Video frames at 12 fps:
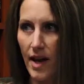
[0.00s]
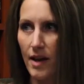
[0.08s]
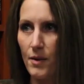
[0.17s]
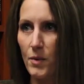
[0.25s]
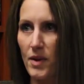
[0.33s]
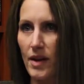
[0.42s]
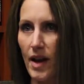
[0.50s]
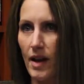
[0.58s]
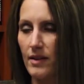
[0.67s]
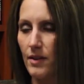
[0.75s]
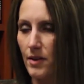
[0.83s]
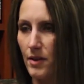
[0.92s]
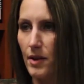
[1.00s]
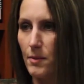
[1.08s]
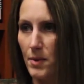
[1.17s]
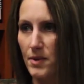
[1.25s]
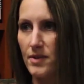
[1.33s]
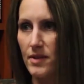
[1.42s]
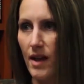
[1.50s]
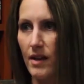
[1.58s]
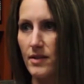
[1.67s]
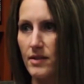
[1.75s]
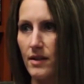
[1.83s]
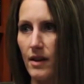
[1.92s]
that we had 30%
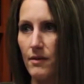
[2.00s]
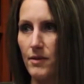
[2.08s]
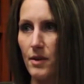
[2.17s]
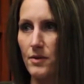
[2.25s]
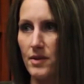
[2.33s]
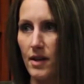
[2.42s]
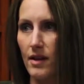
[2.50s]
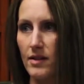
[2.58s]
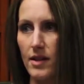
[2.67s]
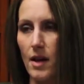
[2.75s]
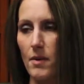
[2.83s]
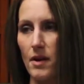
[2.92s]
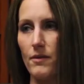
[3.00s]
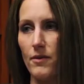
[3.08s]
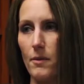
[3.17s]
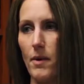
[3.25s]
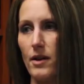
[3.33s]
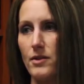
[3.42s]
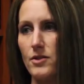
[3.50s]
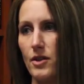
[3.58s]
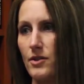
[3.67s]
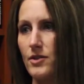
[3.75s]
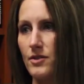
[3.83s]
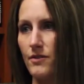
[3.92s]
of those kids coming from
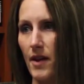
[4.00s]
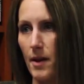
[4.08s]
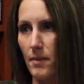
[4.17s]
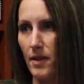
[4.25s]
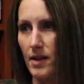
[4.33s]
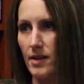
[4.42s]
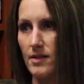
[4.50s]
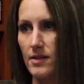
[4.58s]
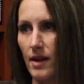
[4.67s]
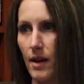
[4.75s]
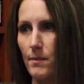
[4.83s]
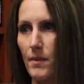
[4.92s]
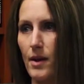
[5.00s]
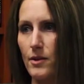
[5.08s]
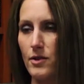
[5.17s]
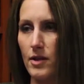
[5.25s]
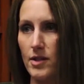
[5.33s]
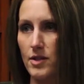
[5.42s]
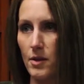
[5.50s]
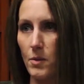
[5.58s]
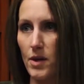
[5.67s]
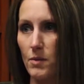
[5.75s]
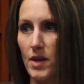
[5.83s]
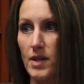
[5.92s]
unchurched families. Traditionally,
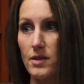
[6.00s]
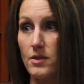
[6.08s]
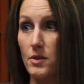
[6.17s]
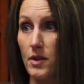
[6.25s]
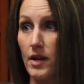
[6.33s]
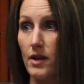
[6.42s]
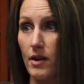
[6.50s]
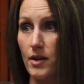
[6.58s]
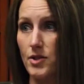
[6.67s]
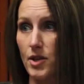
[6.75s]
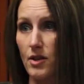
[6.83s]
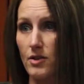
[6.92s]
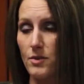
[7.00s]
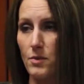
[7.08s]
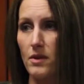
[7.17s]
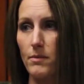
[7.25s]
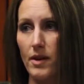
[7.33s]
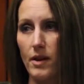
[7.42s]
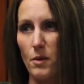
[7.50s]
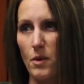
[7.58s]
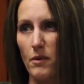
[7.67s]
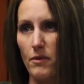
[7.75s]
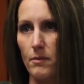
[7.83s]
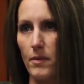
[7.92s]
when we do it here at church, we'd be anywhere
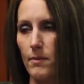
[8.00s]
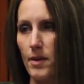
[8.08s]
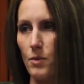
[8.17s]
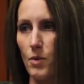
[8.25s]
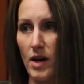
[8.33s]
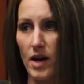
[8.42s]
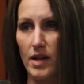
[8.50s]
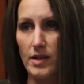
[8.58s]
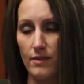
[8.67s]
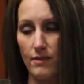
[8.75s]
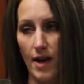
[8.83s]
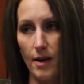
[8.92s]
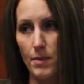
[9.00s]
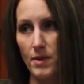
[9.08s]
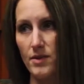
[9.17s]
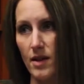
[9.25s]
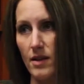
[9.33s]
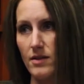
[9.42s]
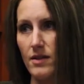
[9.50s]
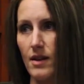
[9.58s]
from maybe 1 to 5%,